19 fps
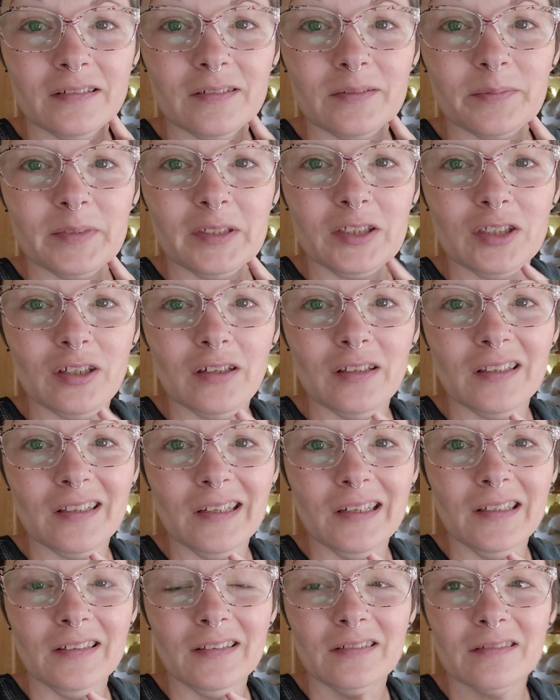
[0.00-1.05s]
Oh, my
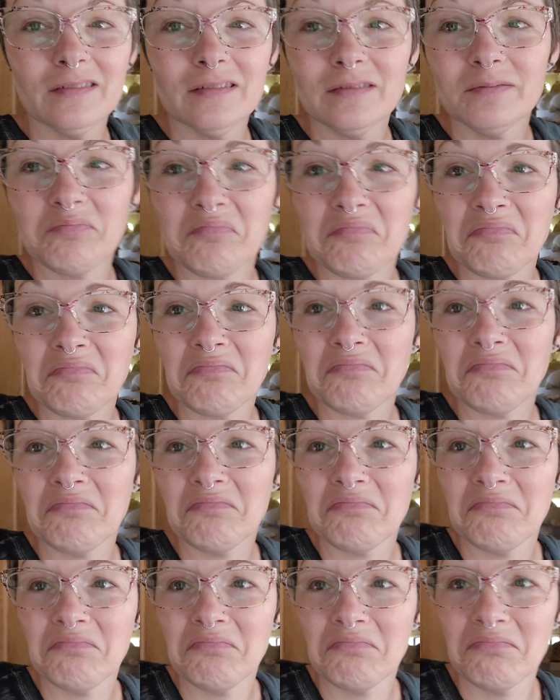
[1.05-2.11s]
jawline.
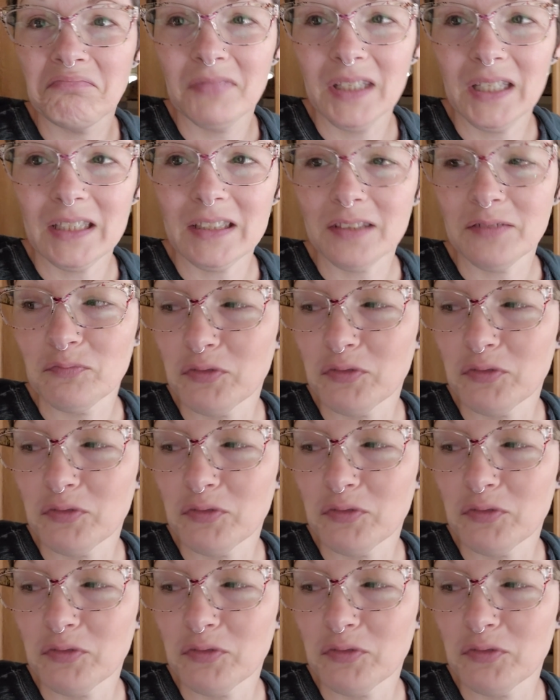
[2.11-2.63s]
That's